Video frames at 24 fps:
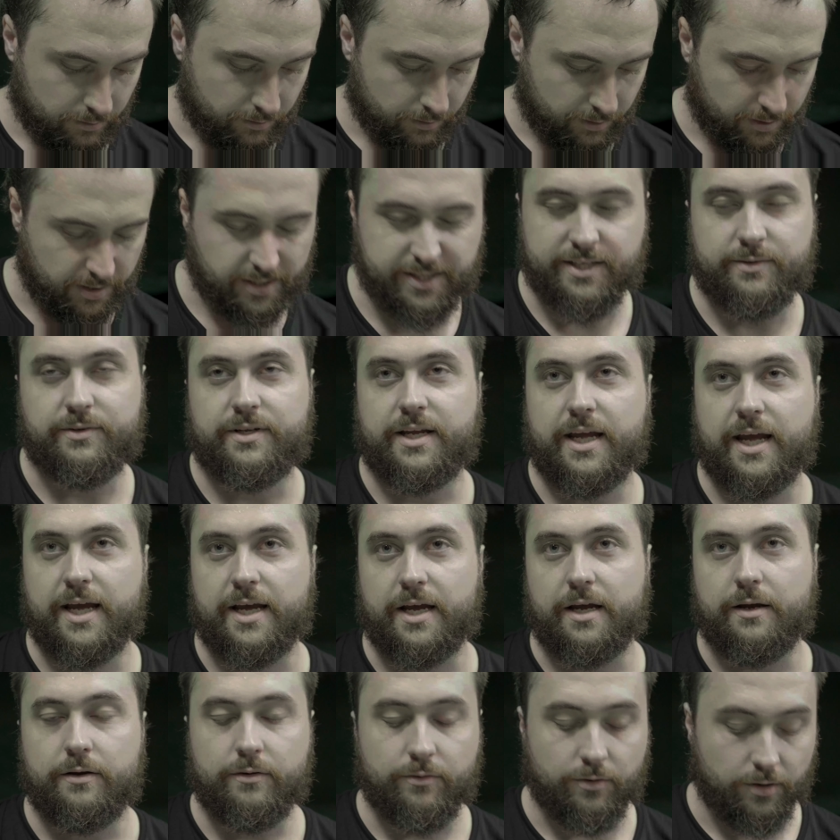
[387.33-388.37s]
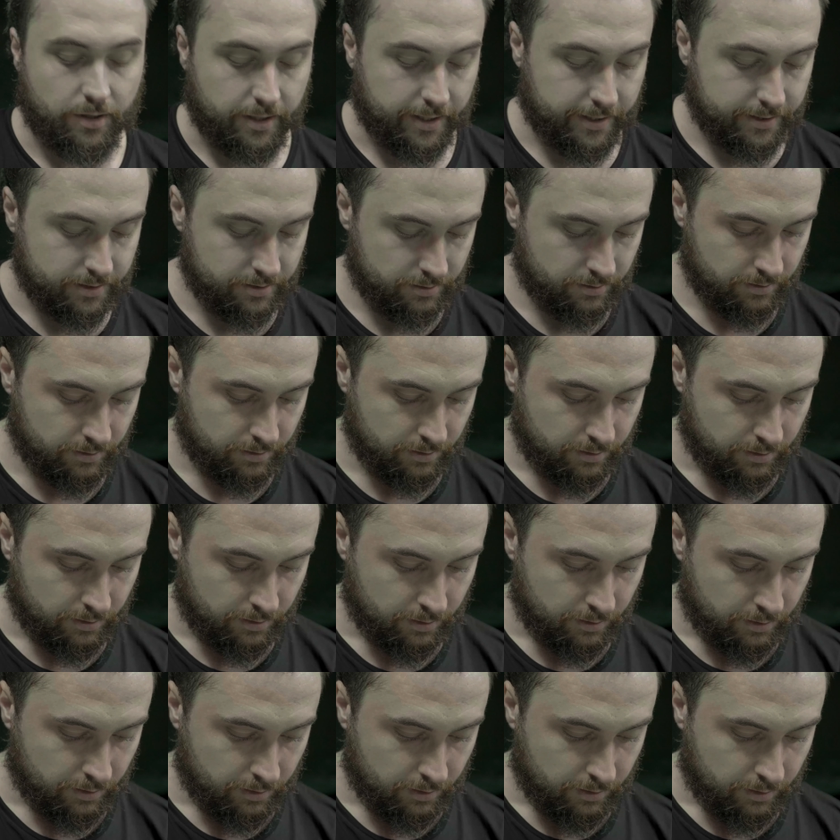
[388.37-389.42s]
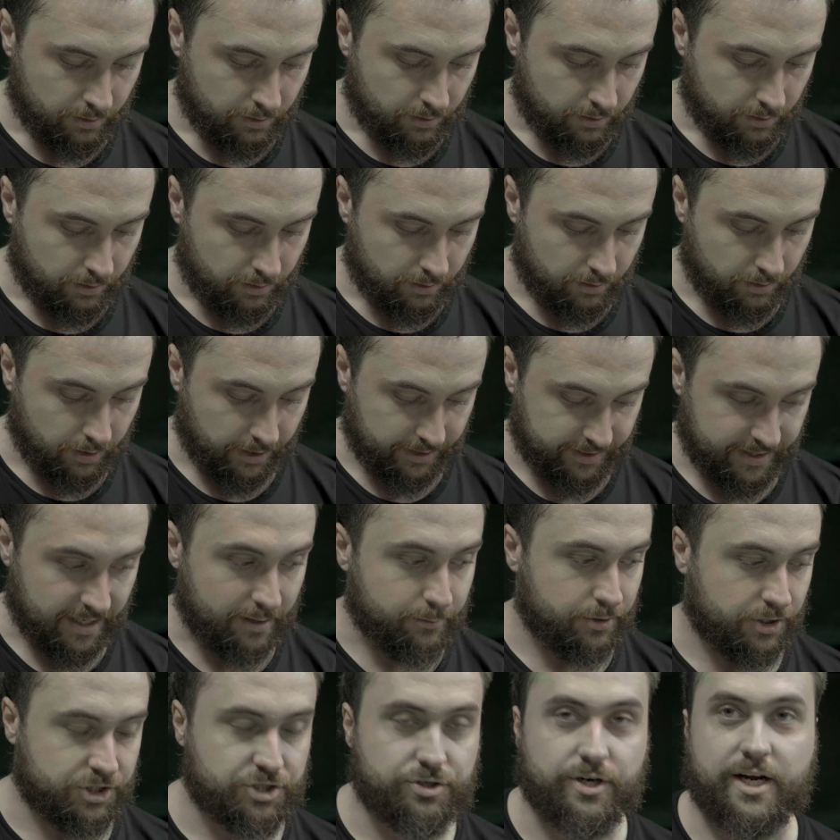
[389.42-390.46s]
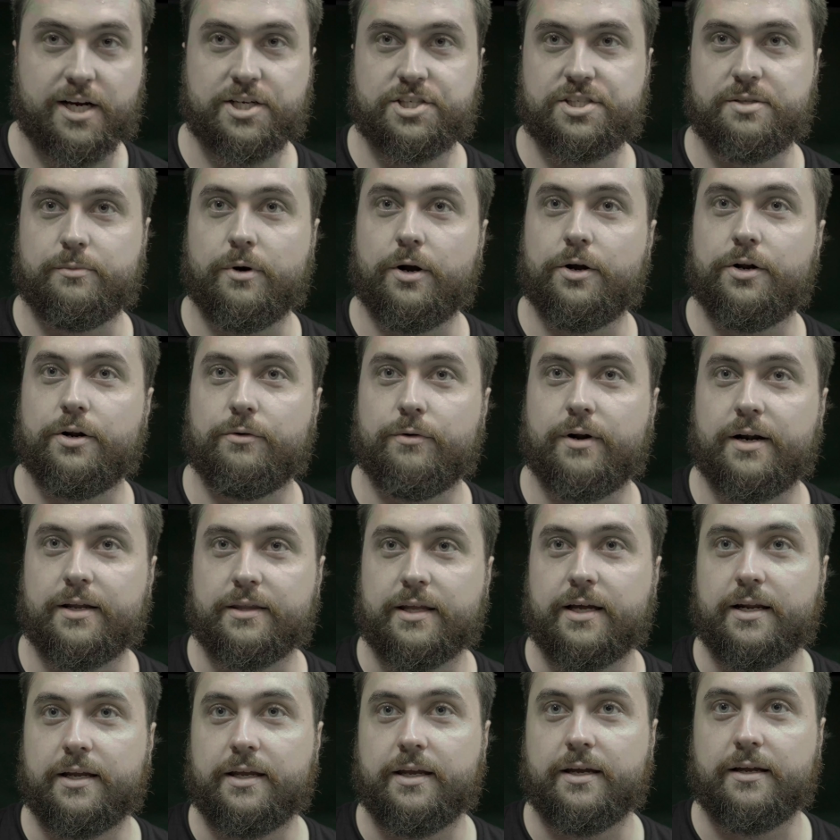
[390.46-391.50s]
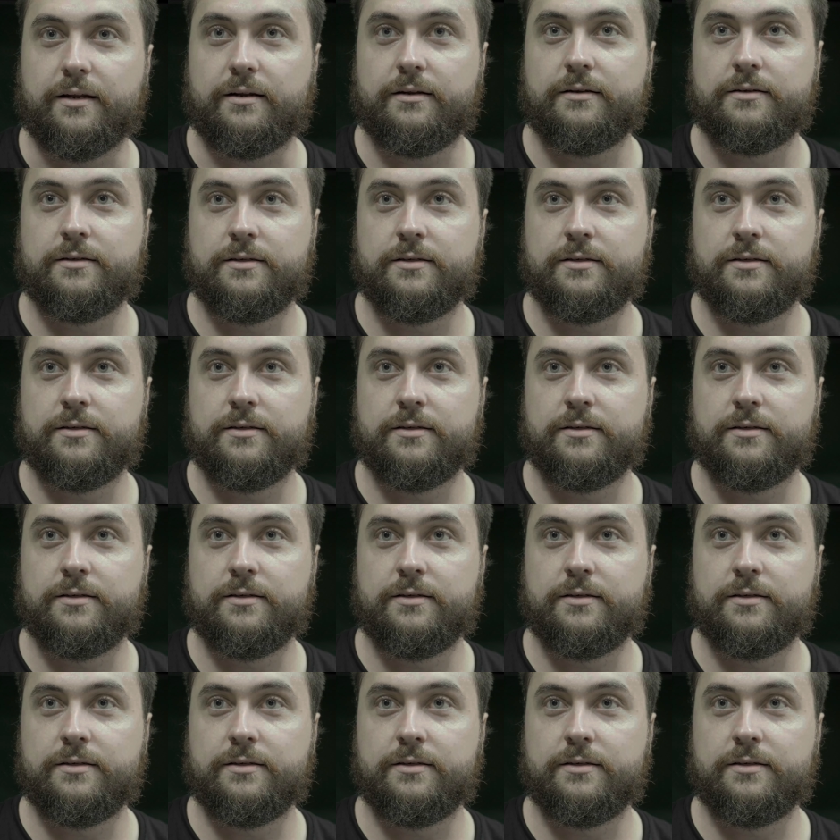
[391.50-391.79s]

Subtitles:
I didn't care, right? Like, that would have trashed the motor running that again.